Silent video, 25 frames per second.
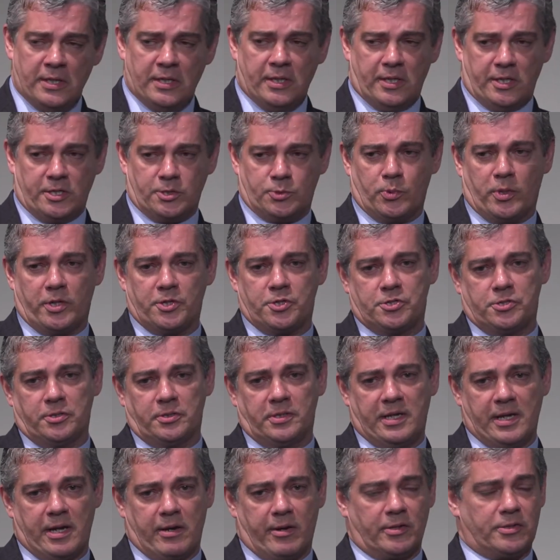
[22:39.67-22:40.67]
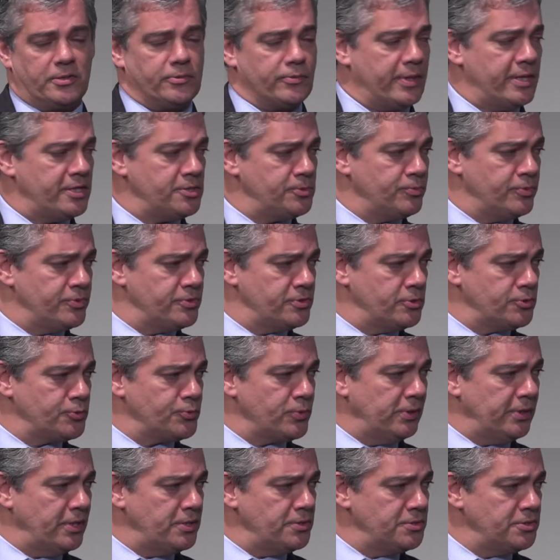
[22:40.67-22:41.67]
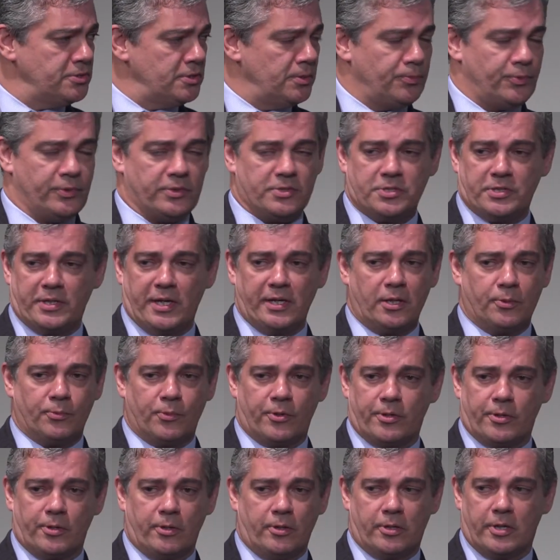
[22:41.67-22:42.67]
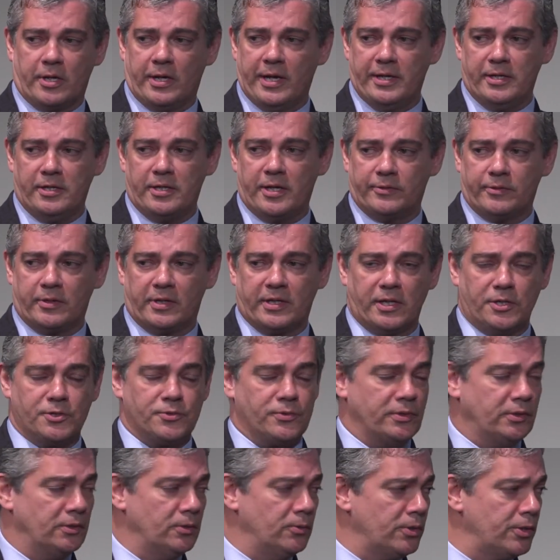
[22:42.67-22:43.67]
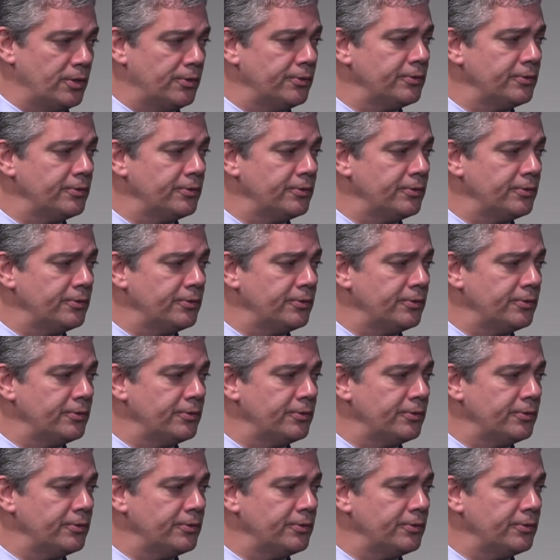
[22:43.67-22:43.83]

is what should characterize Brazil's relationship with China or any other country in the world.